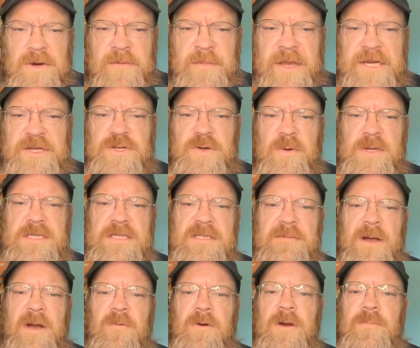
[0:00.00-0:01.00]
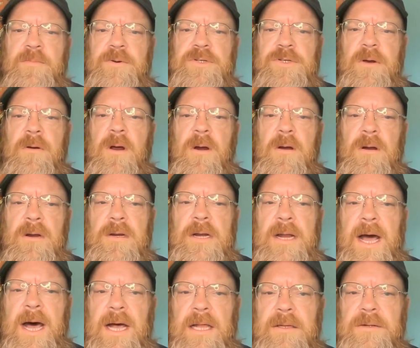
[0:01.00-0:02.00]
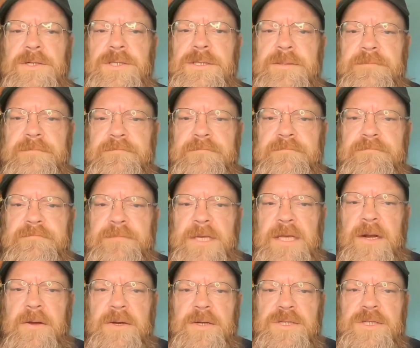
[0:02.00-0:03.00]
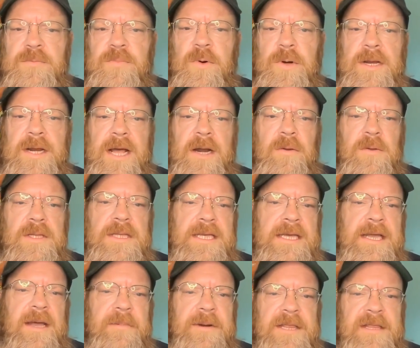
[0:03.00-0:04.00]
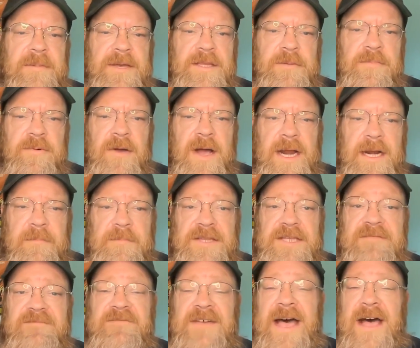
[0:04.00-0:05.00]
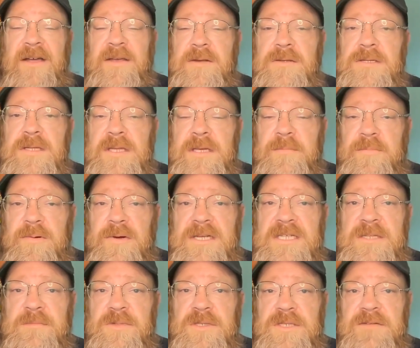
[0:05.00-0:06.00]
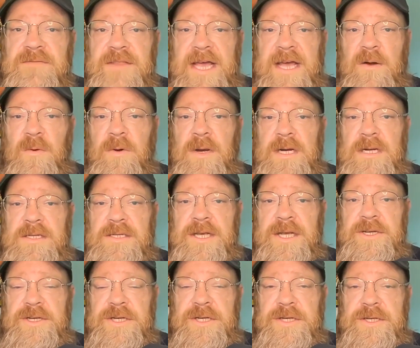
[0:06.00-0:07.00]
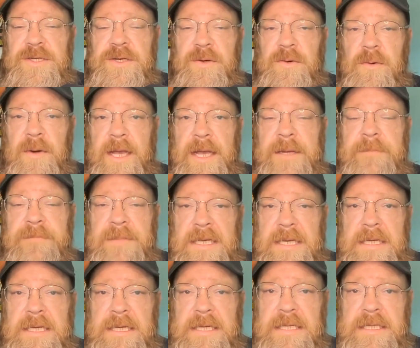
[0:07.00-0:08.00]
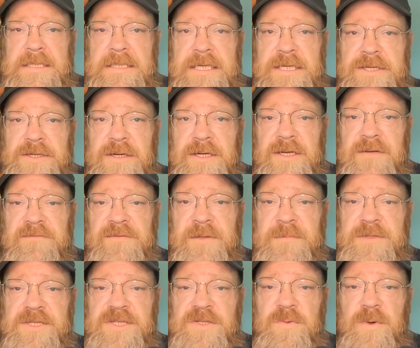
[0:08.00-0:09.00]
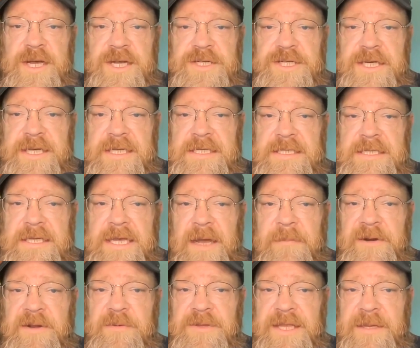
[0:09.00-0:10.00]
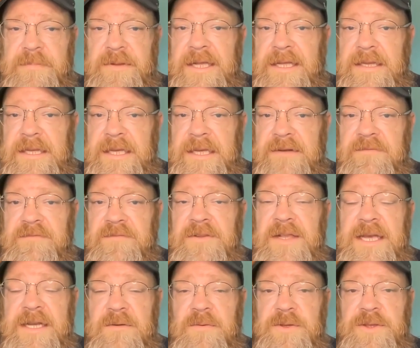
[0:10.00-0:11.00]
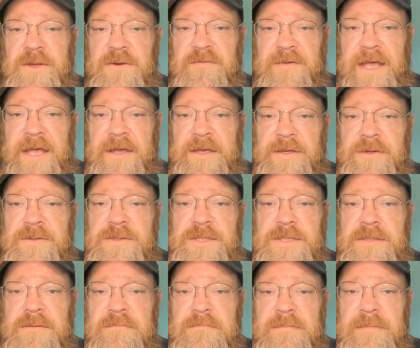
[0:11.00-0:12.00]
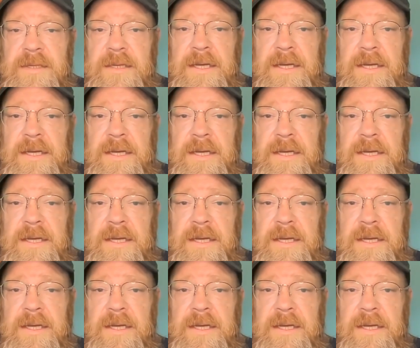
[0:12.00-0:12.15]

when you make choices about where to put your hard-earned dollars, you know you're supporting not only the company that made the product, but the values and the principles of that organization too, right? It's easier to flip a switch against a company when they blatantly conflict with your values.